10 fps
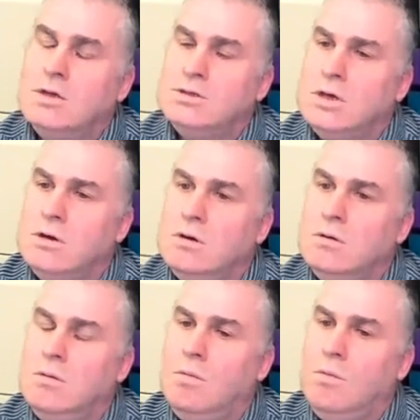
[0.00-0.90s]
So
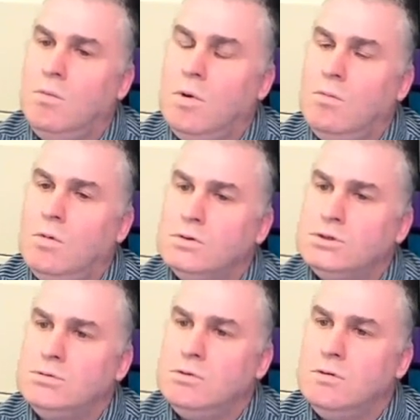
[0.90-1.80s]

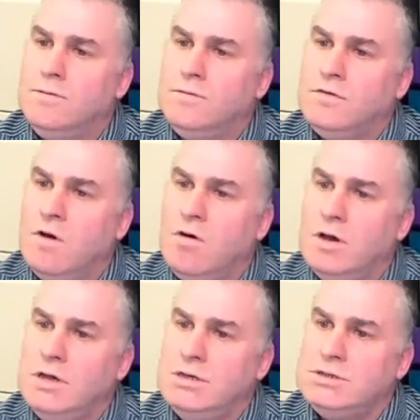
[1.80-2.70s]
what sort of
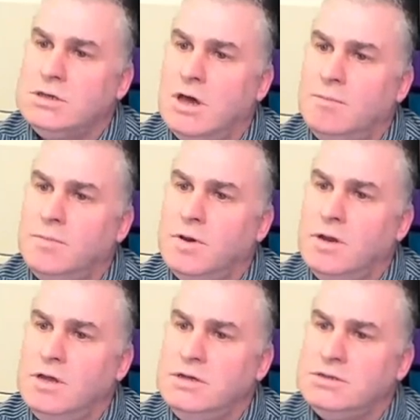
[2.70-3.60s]
size
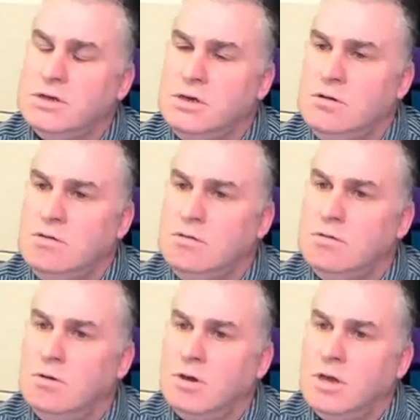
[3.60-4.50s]
companies are
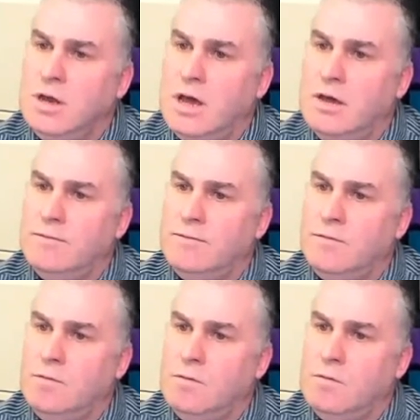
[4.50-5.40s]
you looking at
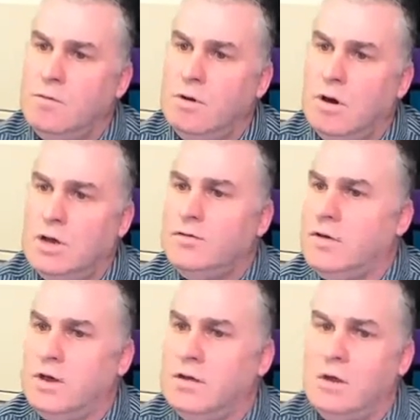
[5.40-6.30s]
for, like,
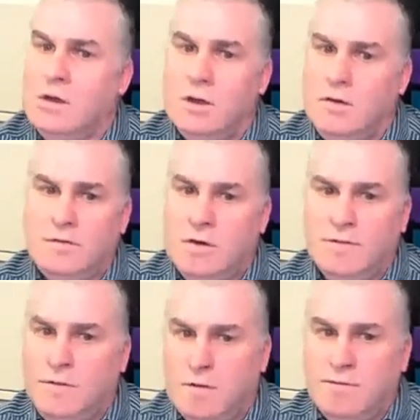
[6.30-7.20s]
say, is it
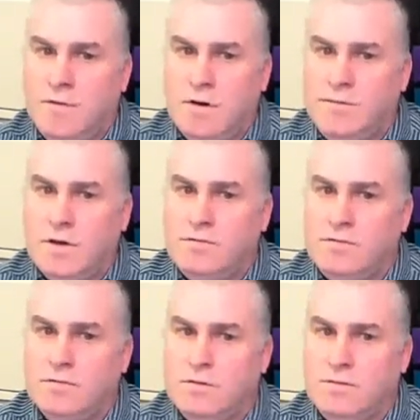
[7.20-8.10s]
a
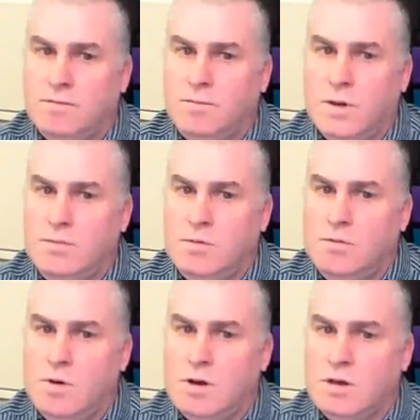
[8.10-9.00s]
500
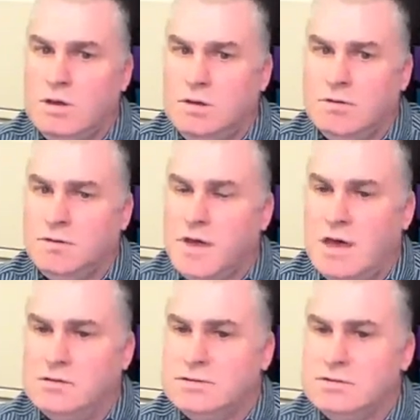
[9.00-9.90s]
people working,
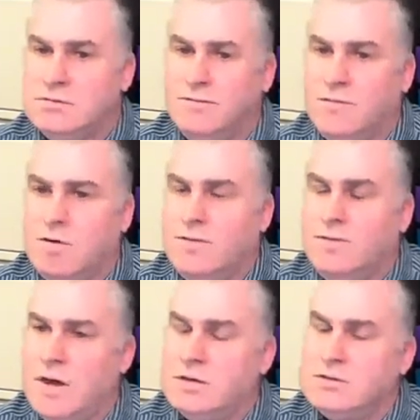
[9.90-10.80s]
1,000,
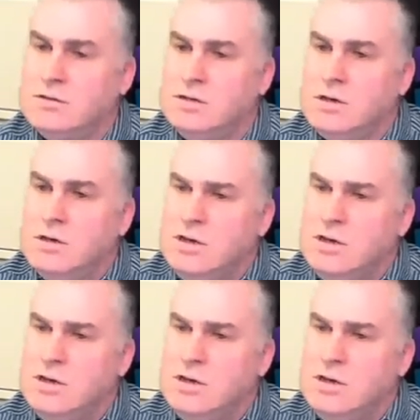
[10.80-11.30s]
5,000?